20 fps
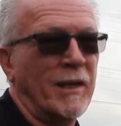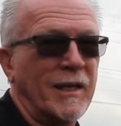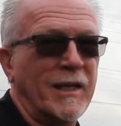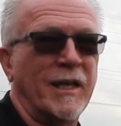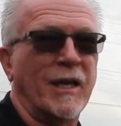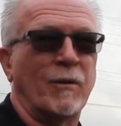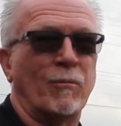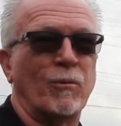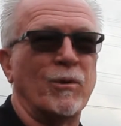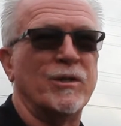
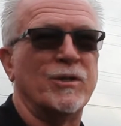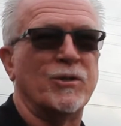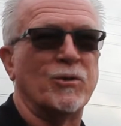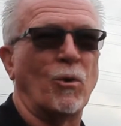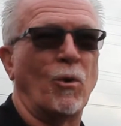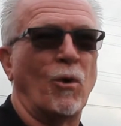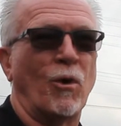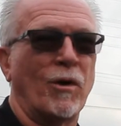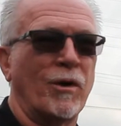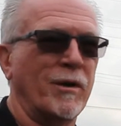get
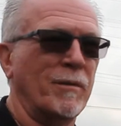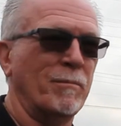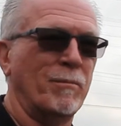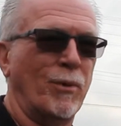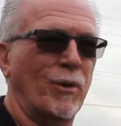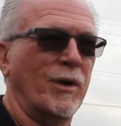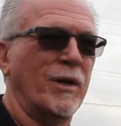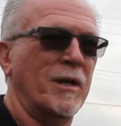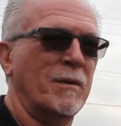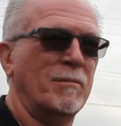restored and
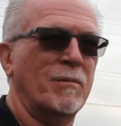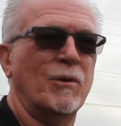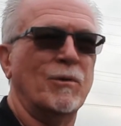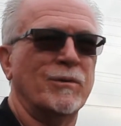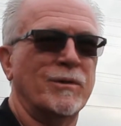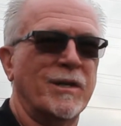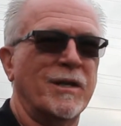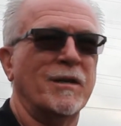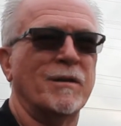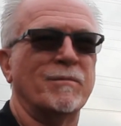put in
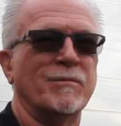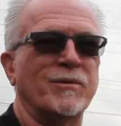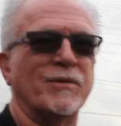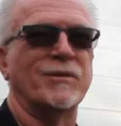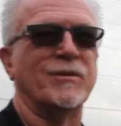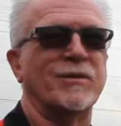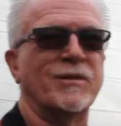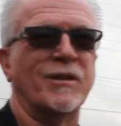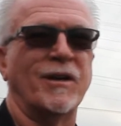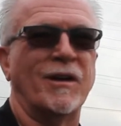museums
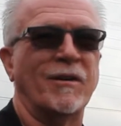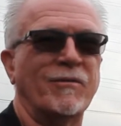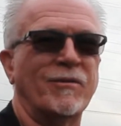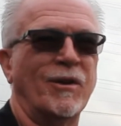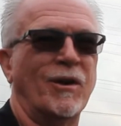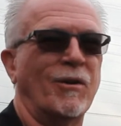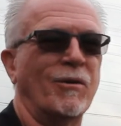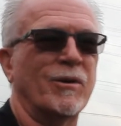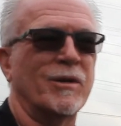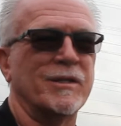and stuff,
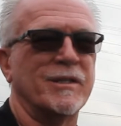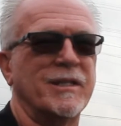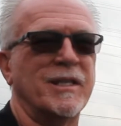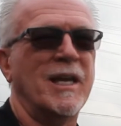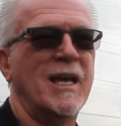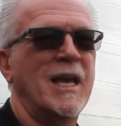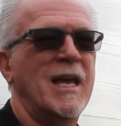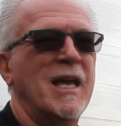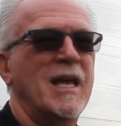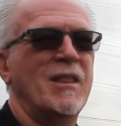because
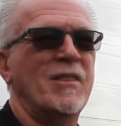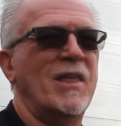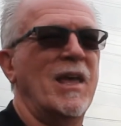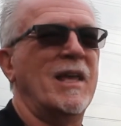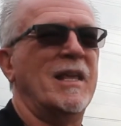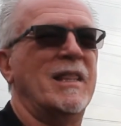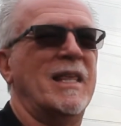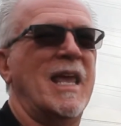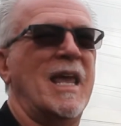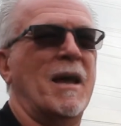
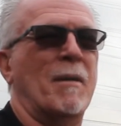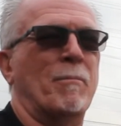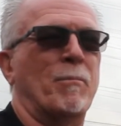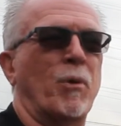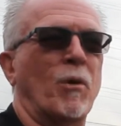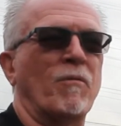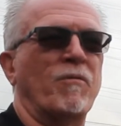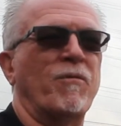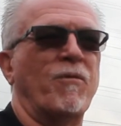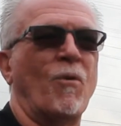they can't
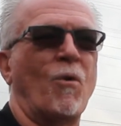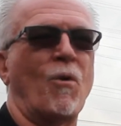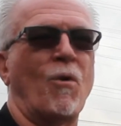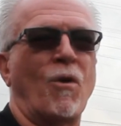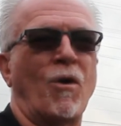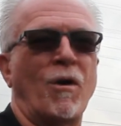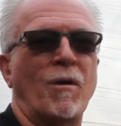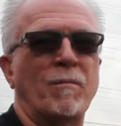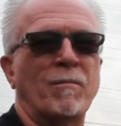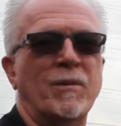
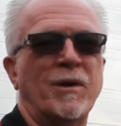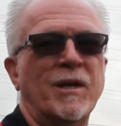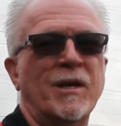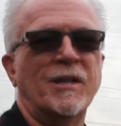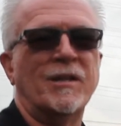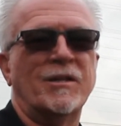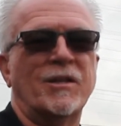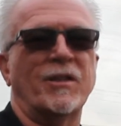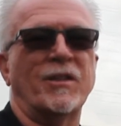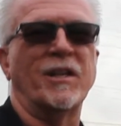perform
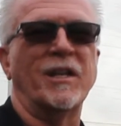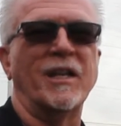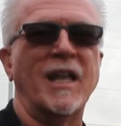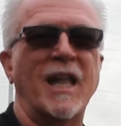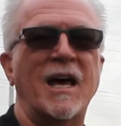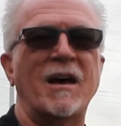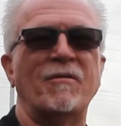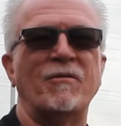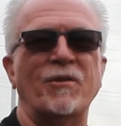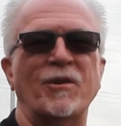to the
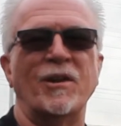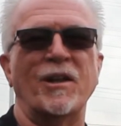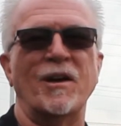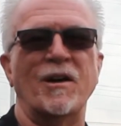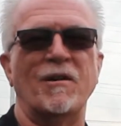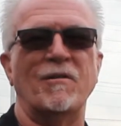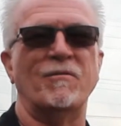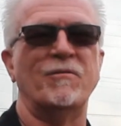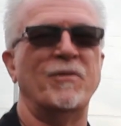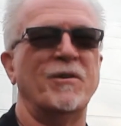level
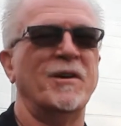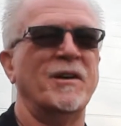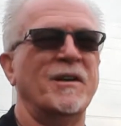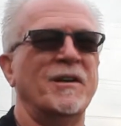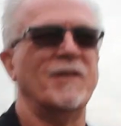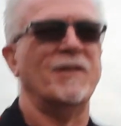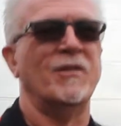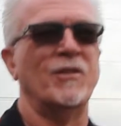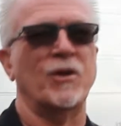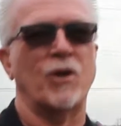of
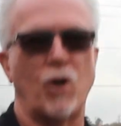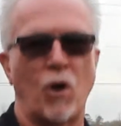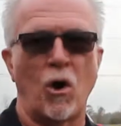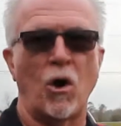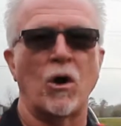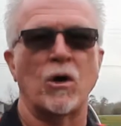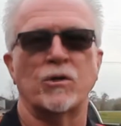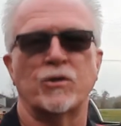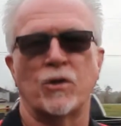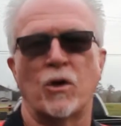the
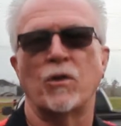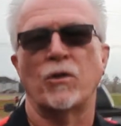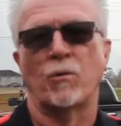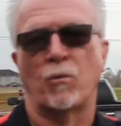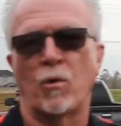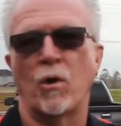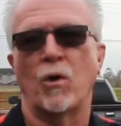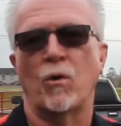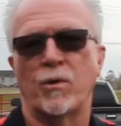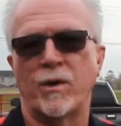cars on the
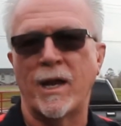road